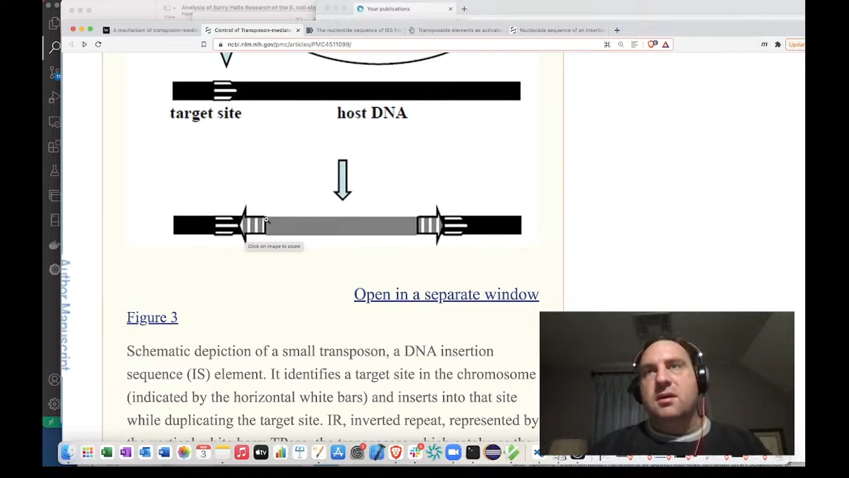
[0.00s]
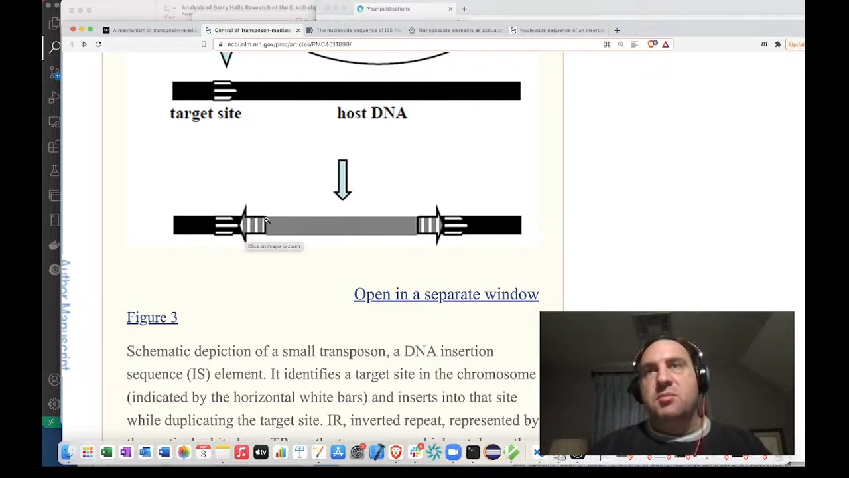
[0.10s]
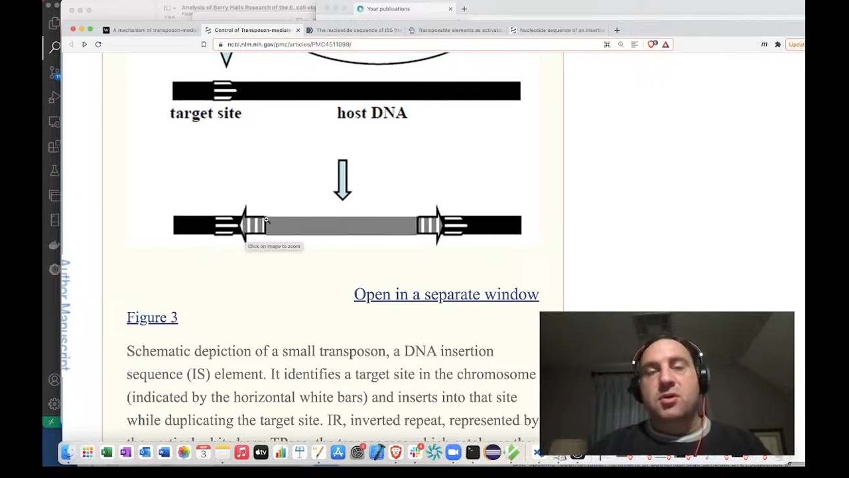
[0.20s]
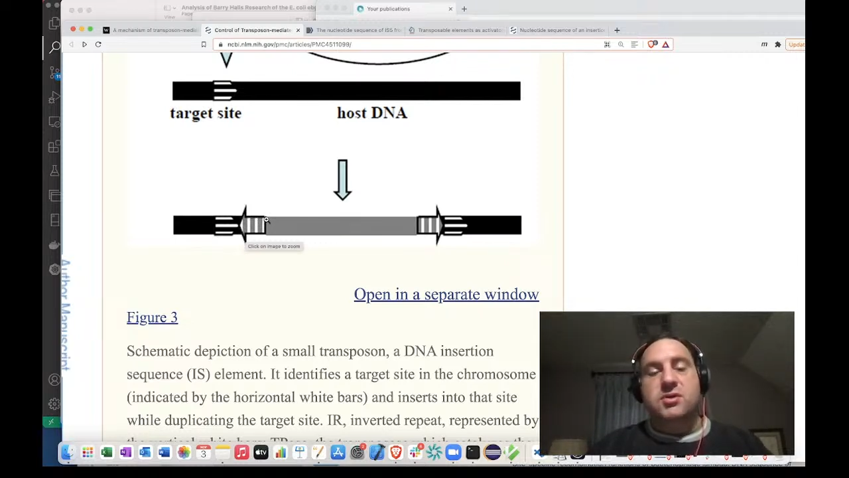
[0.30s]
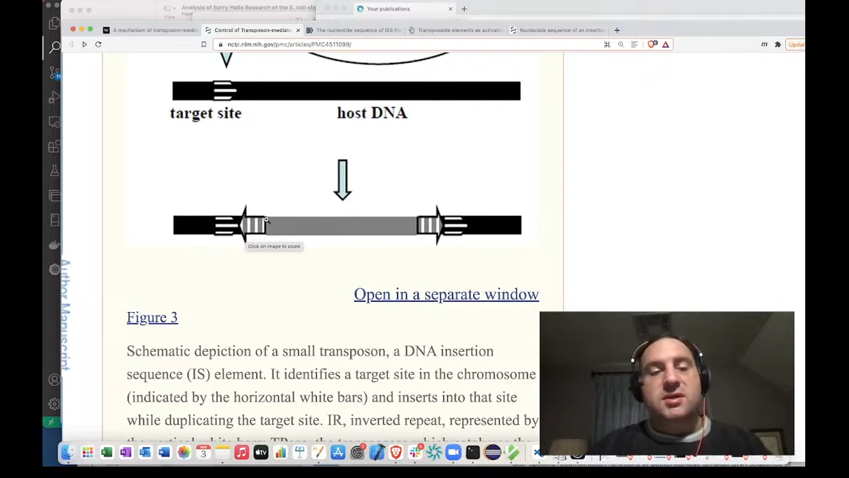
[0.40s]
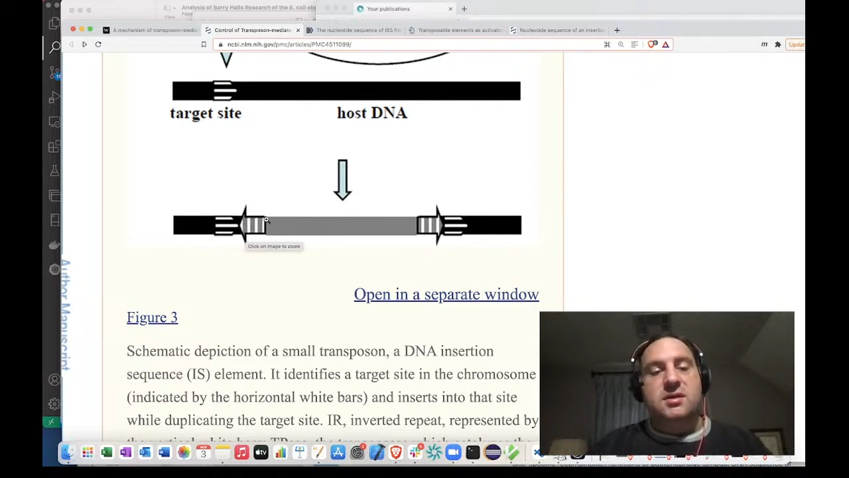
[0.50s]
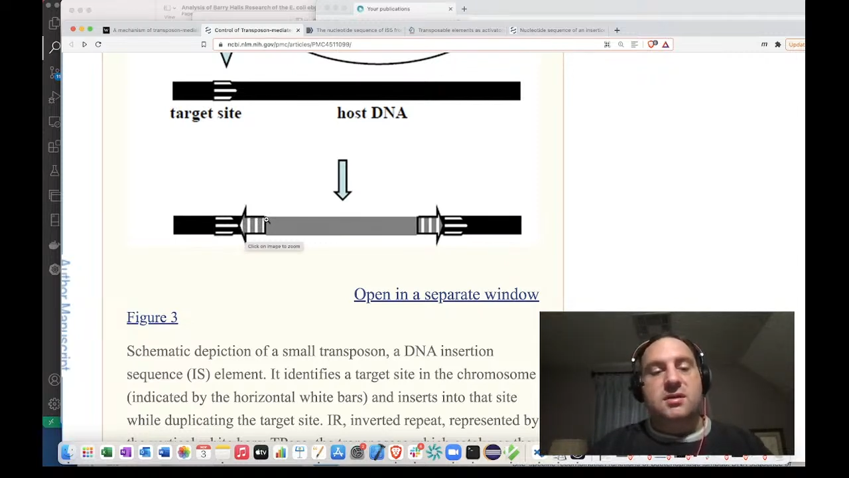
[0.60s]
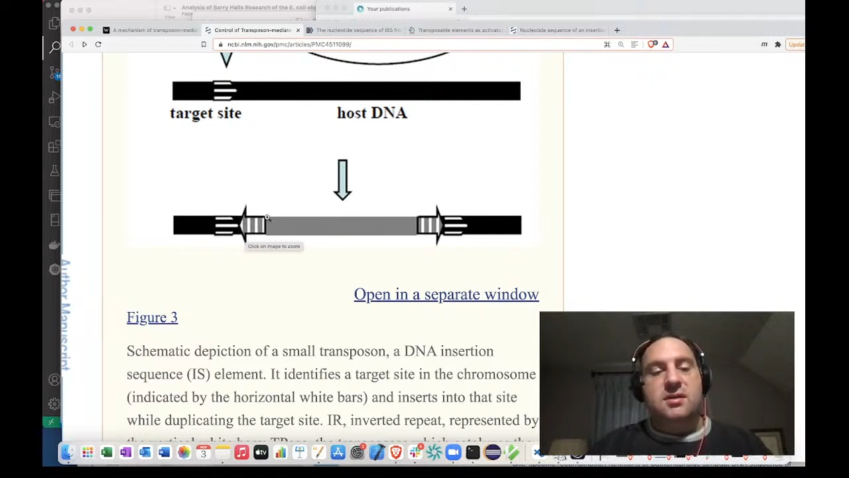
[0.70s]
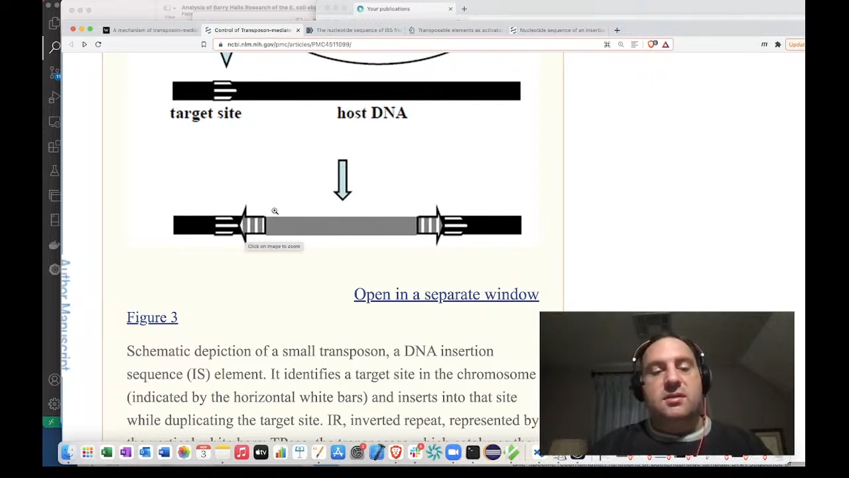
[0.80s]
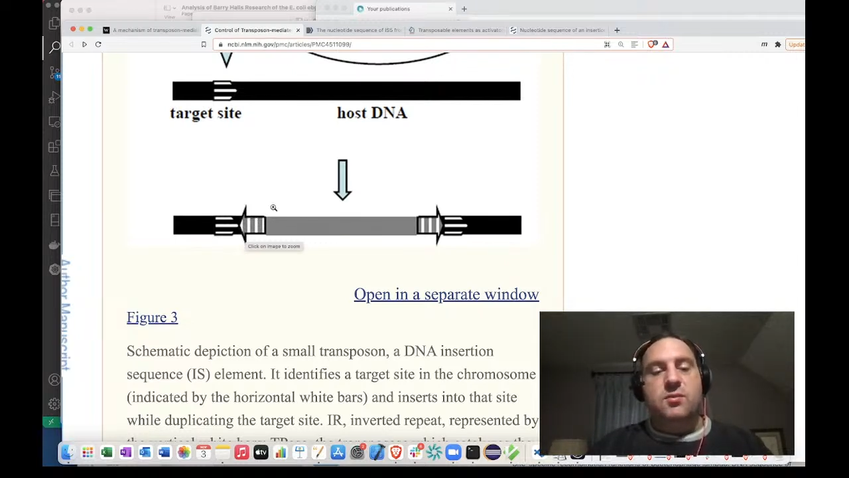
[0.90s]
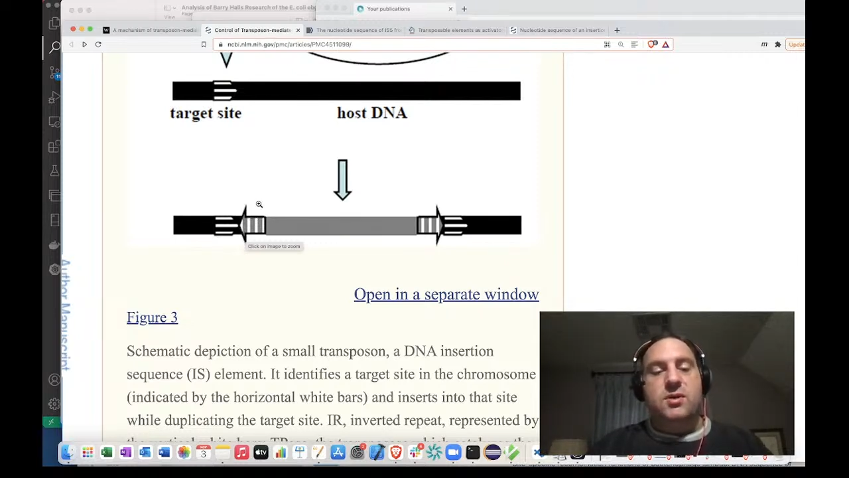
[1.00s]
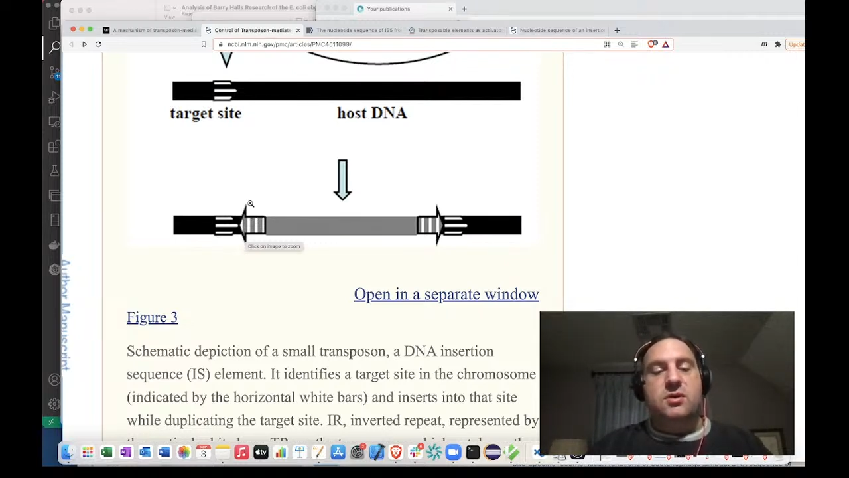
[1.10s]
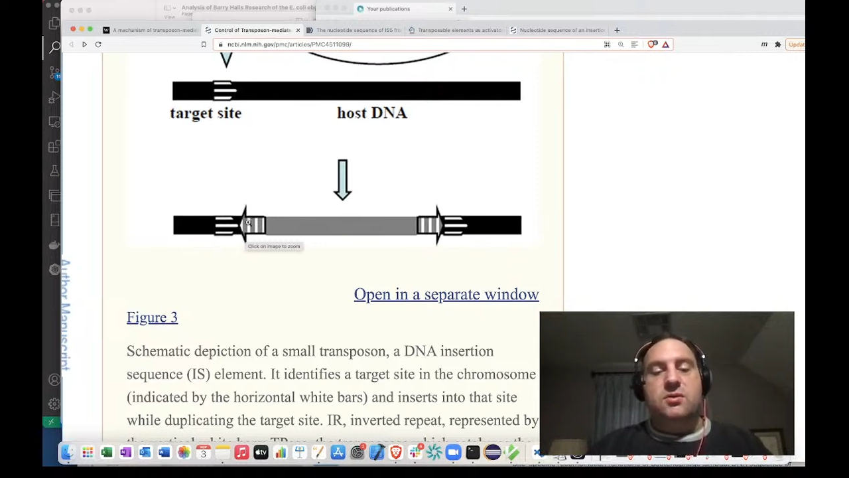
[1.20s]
protein we could